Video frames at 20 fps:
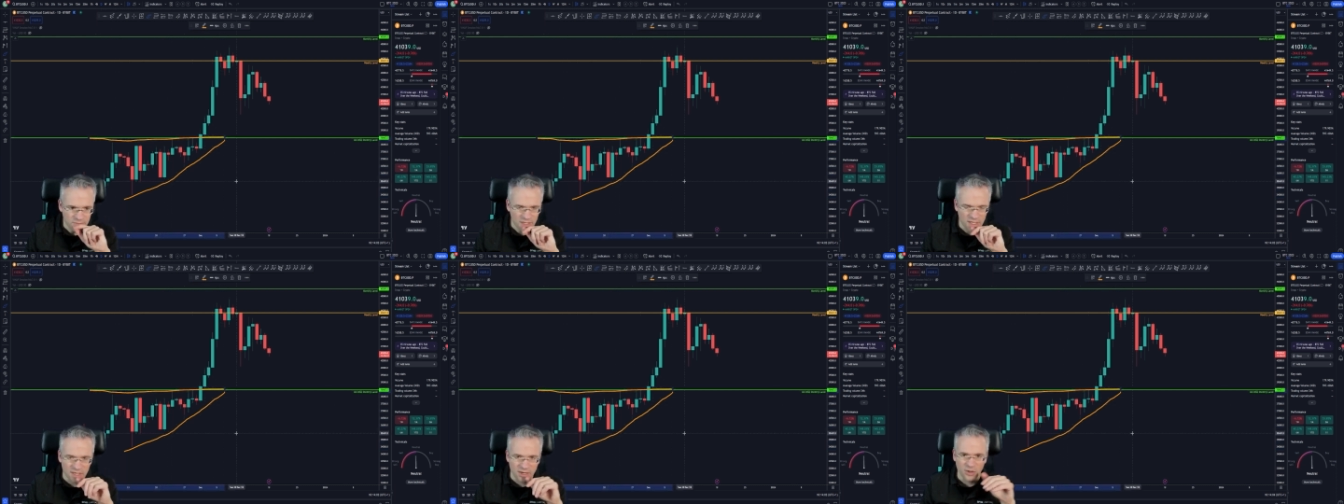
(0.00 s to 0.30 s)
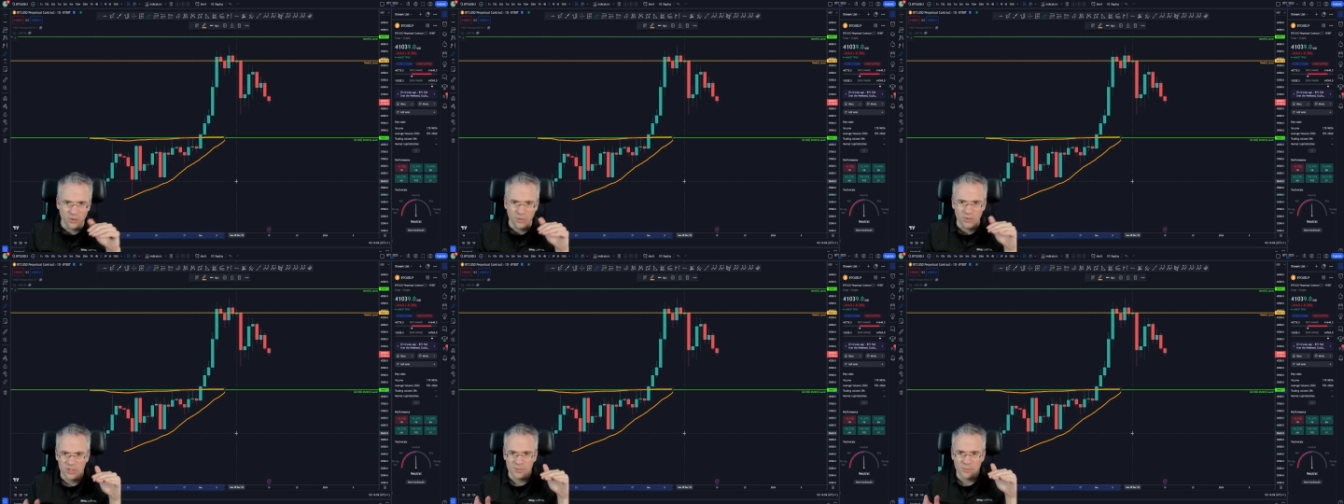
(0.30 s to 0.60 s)
In
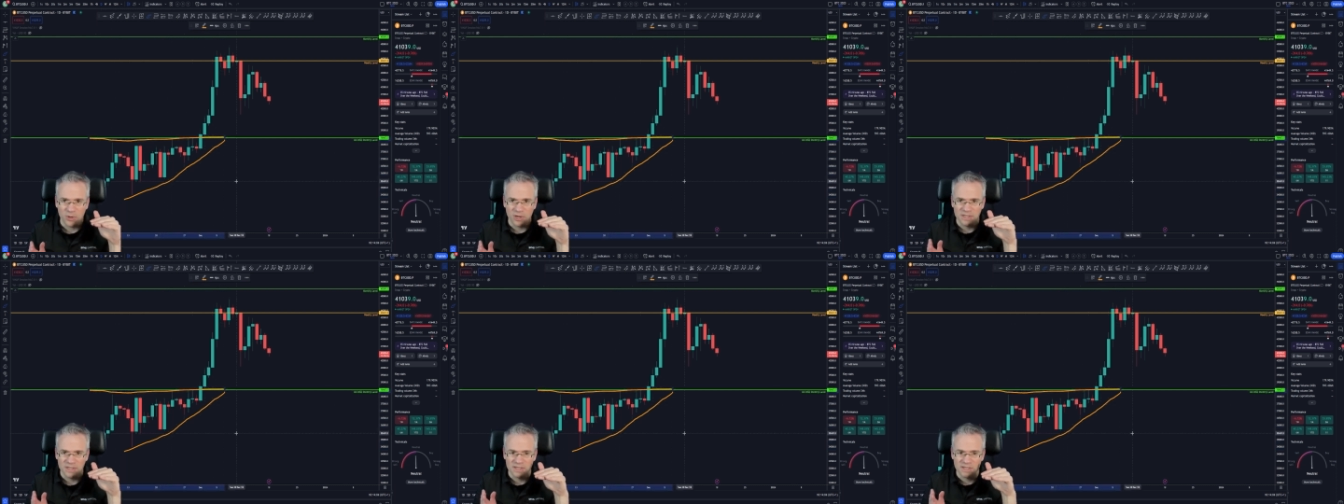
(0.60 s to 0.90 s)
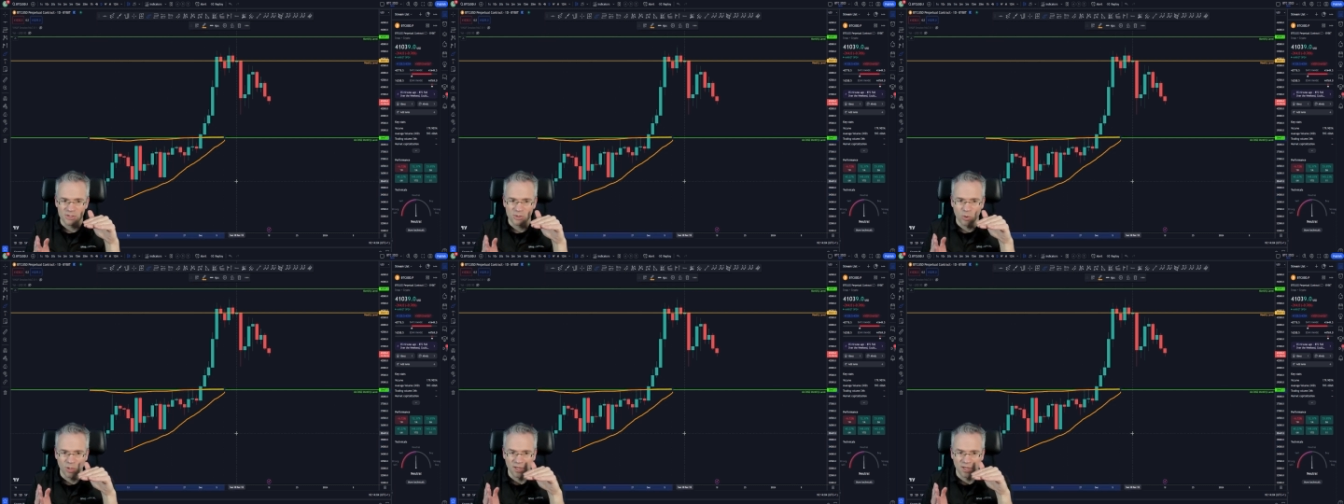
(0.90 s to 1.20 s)
other words, price is
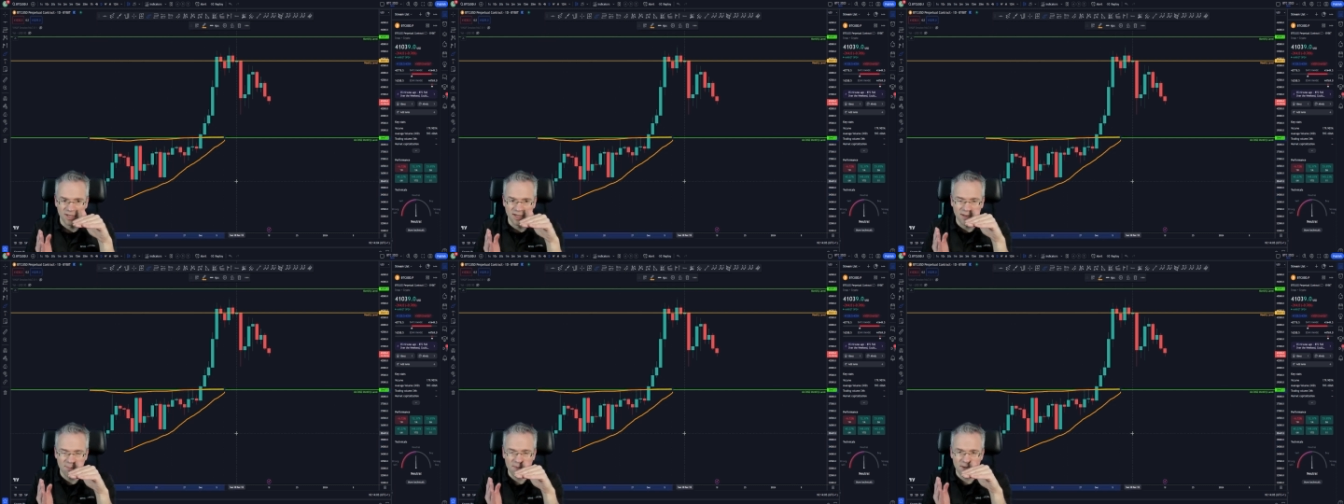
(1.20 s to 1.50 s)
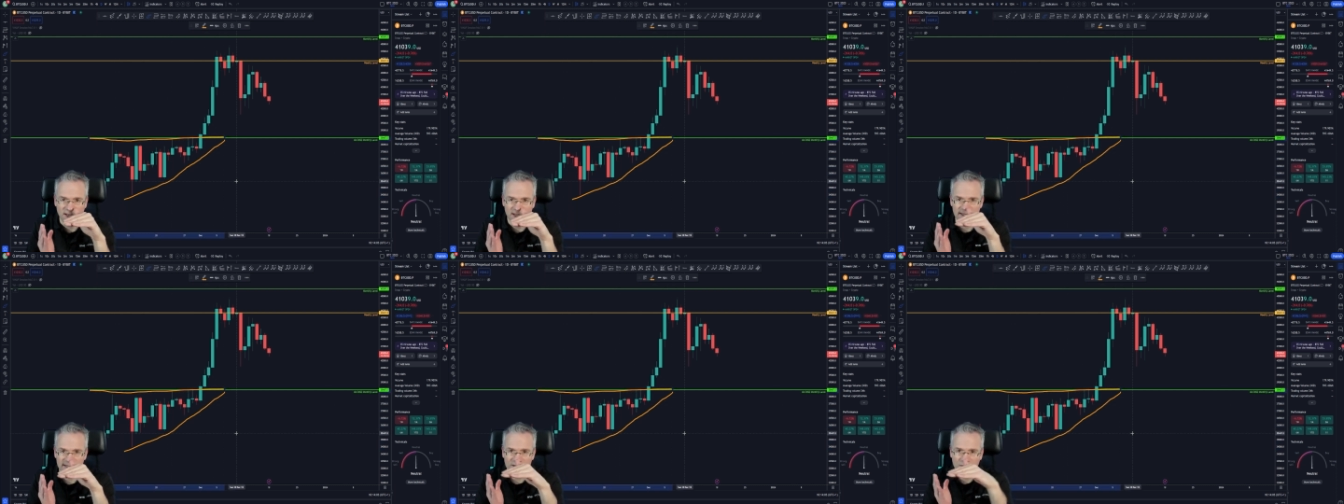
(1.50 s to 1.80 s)
coiling up
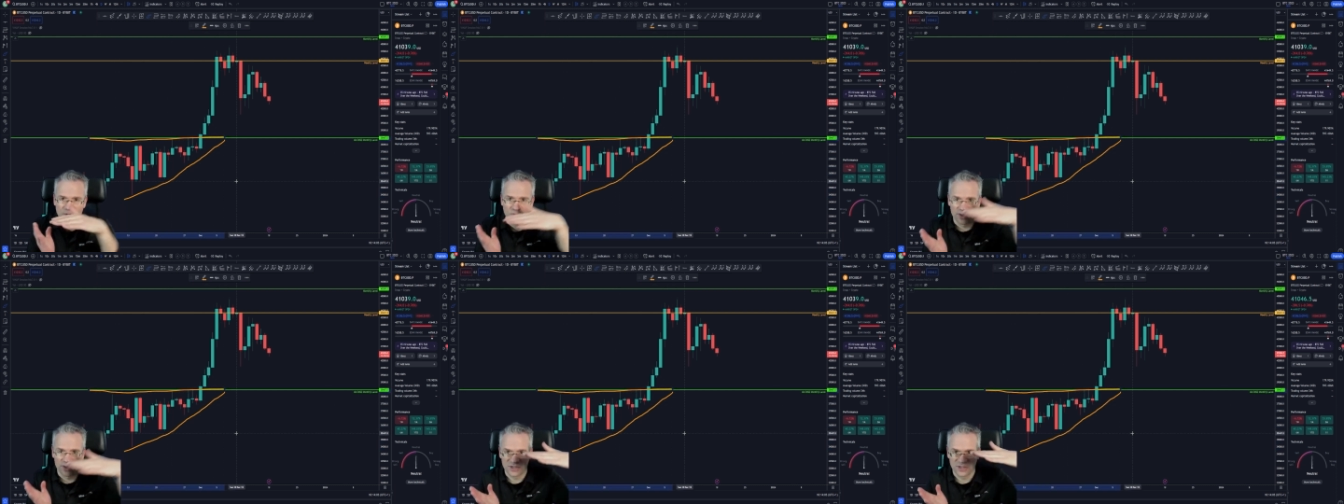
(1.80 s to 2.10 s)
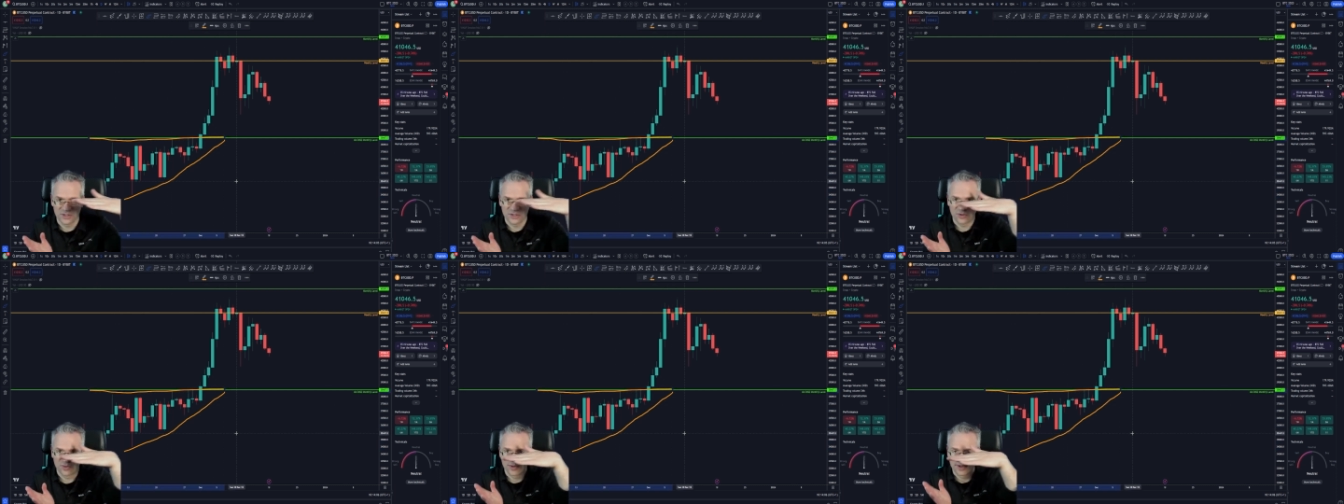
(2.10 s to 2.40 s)
against a
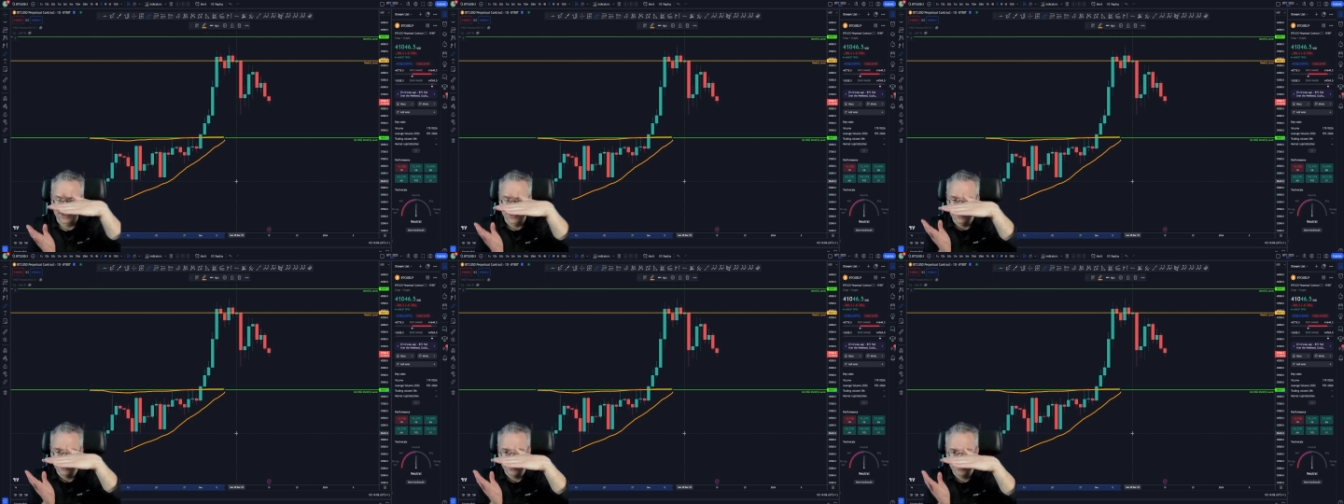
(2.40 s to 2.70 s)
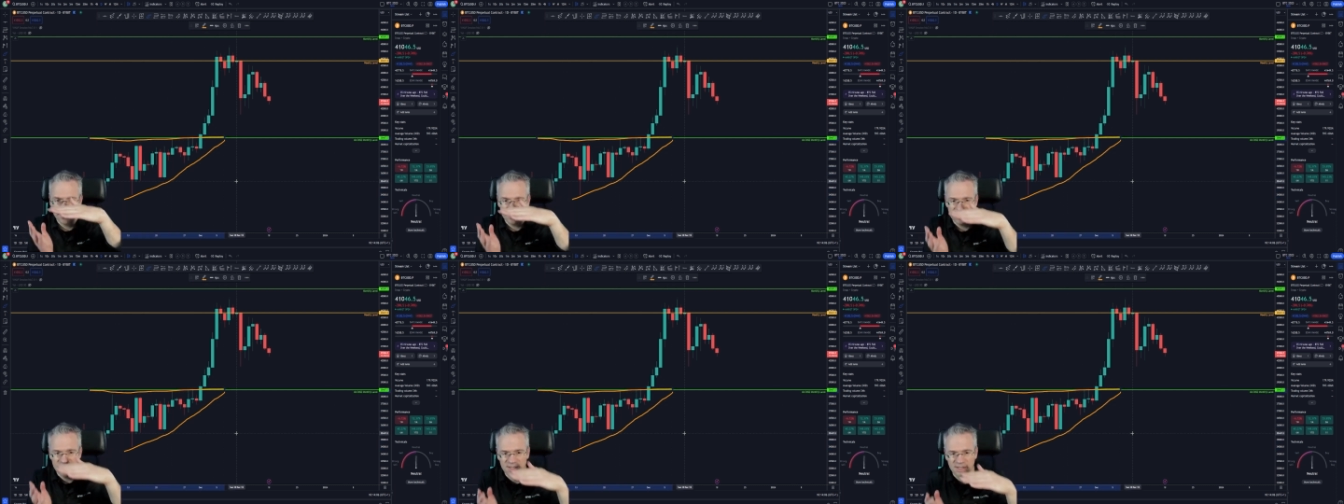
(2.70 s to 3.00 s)
horizontal
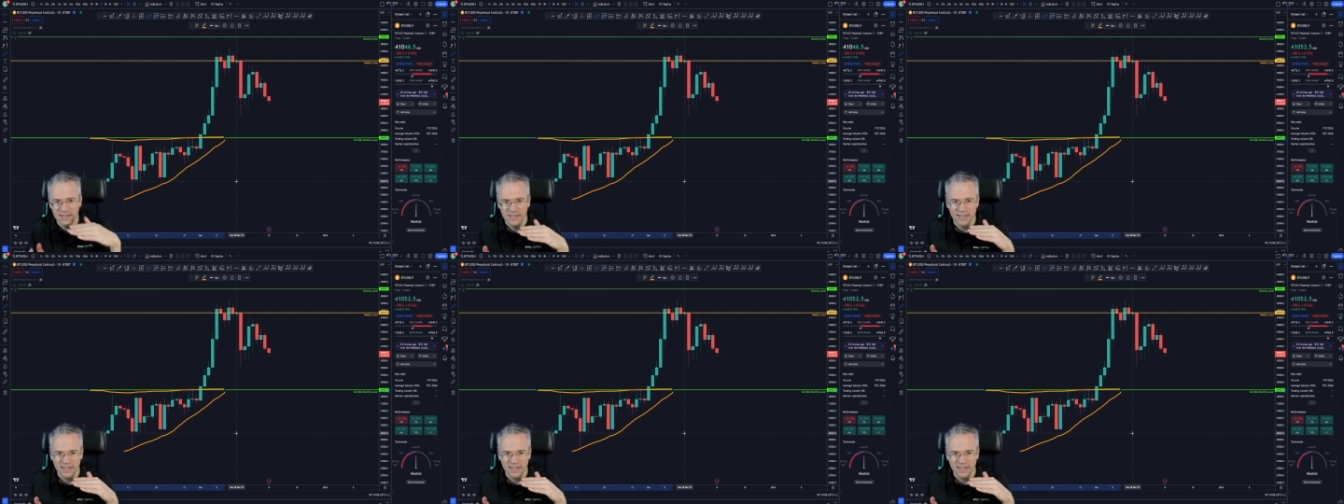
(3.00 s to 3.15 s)
resistance,